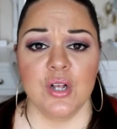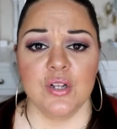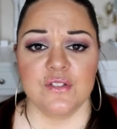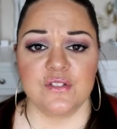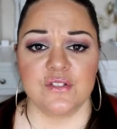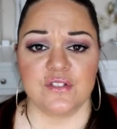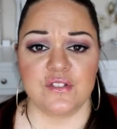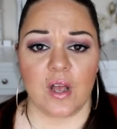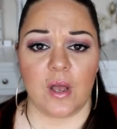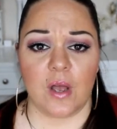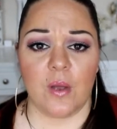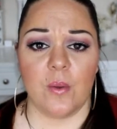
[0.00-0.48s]

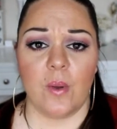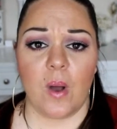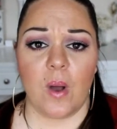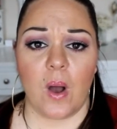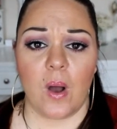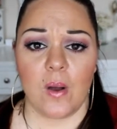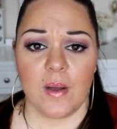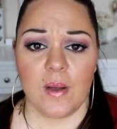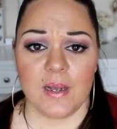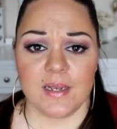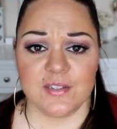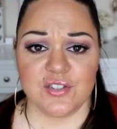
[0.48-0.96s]
So
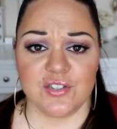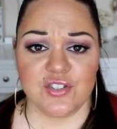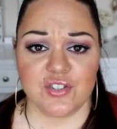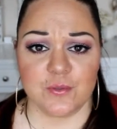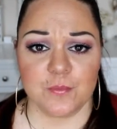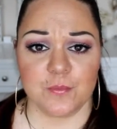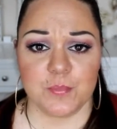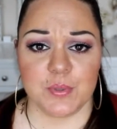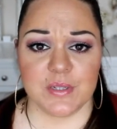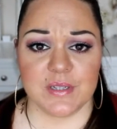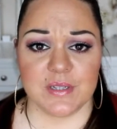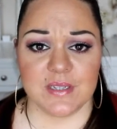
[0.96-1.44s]
I shall
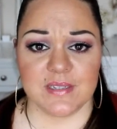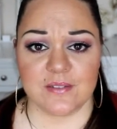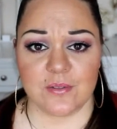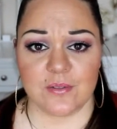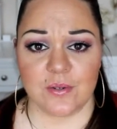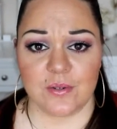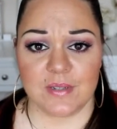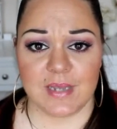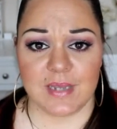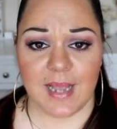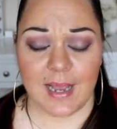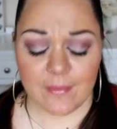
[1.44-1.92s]
put this
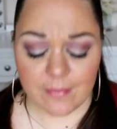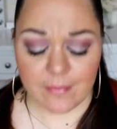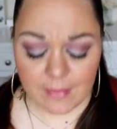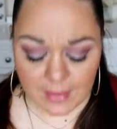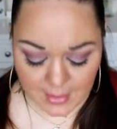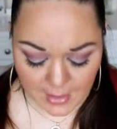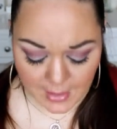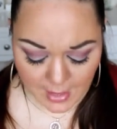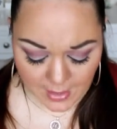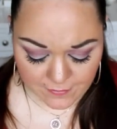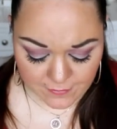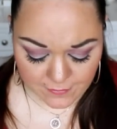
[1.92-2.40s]
on. Harry,
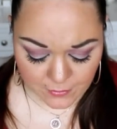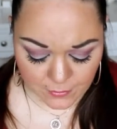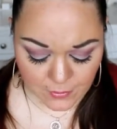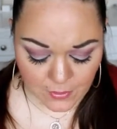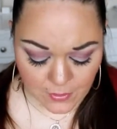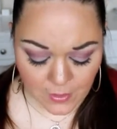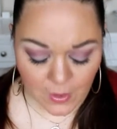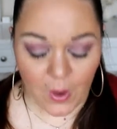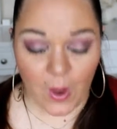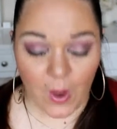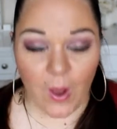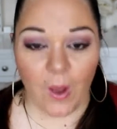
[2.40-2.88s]
careful.
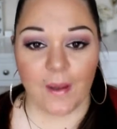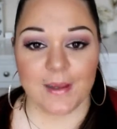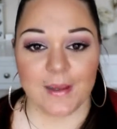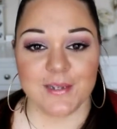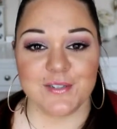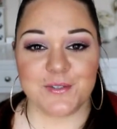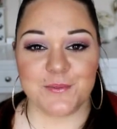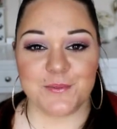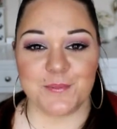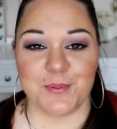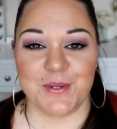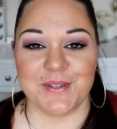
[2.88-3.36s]
I
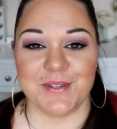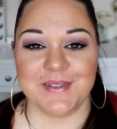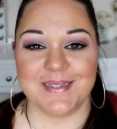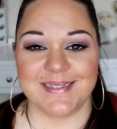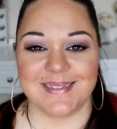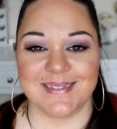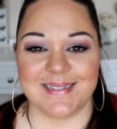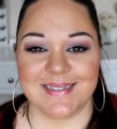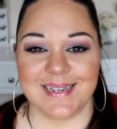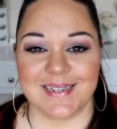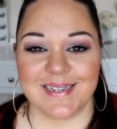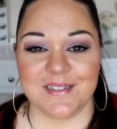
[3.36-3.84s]
shall put
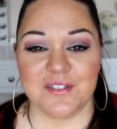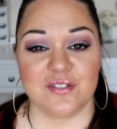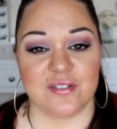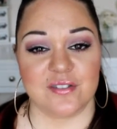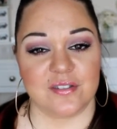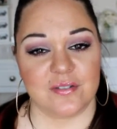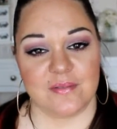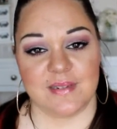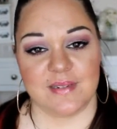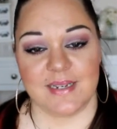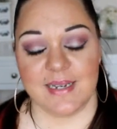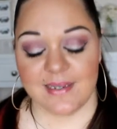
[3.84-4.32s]
this in.
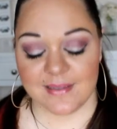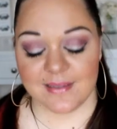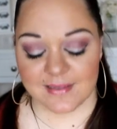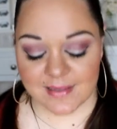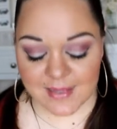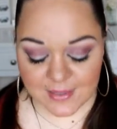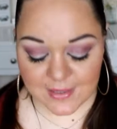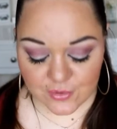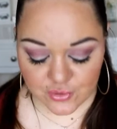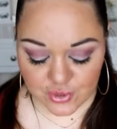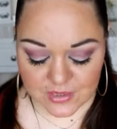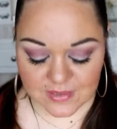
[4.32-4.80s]
Sorry, he's
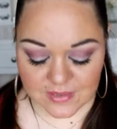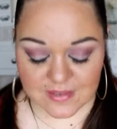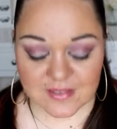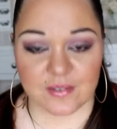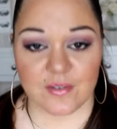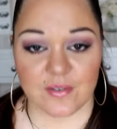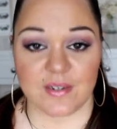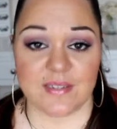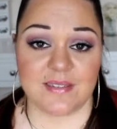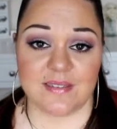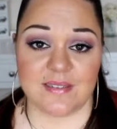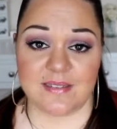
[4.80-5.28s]
literally
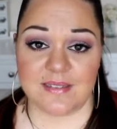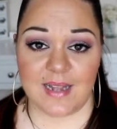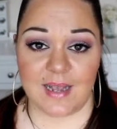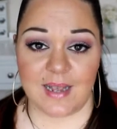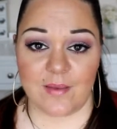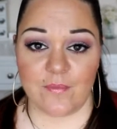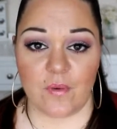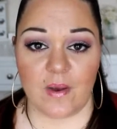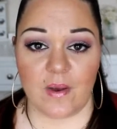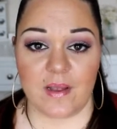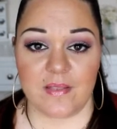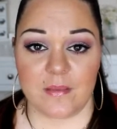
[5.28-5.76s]
decided to lay
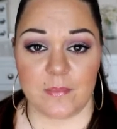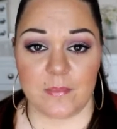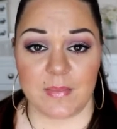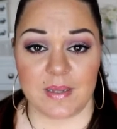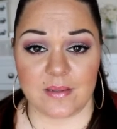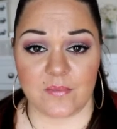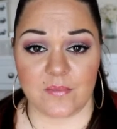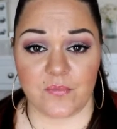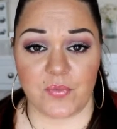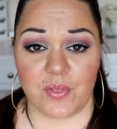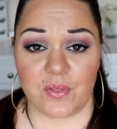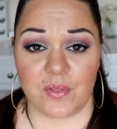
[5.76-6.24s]
right in the
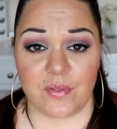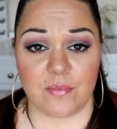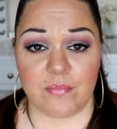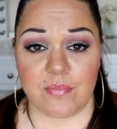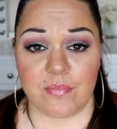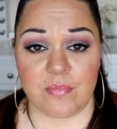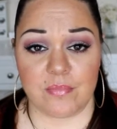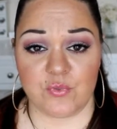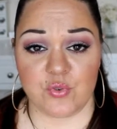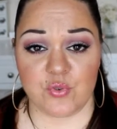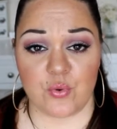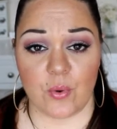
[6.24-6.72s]
middle of the
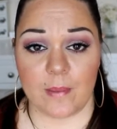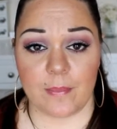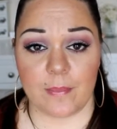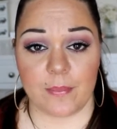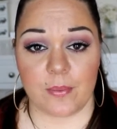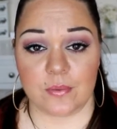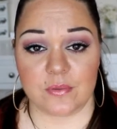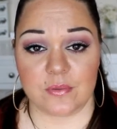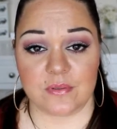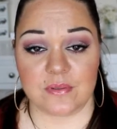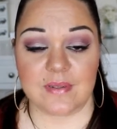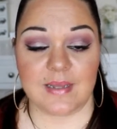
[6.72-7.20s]

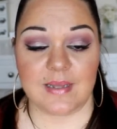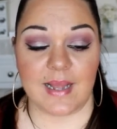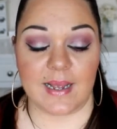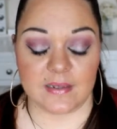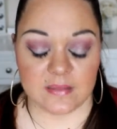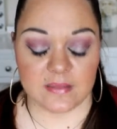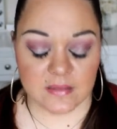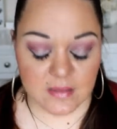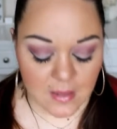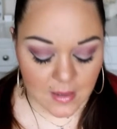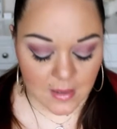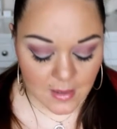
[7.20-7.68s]
tripod
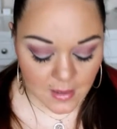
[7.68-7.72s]
legs.